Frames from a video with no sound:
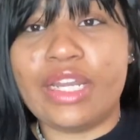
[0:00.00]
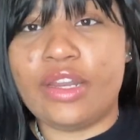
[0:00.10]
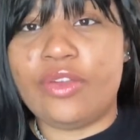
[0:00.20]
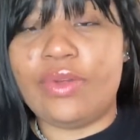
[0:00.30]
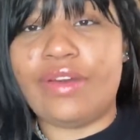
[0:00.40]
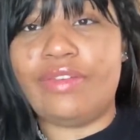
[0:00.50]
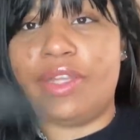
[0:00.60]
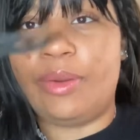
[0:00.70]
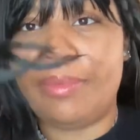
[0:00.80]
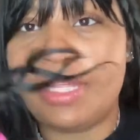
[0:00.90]
I do have a
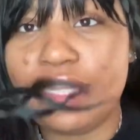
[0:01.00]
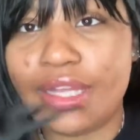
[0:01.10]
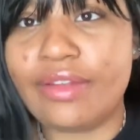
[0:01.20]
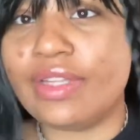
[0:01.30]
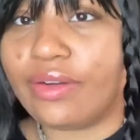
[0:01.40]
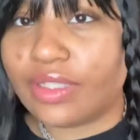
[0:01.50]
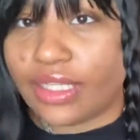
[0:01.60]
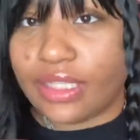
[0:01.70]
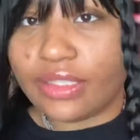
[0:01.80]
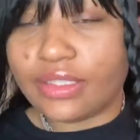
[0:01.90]
little bit left out on the
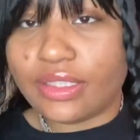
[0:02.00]
ends.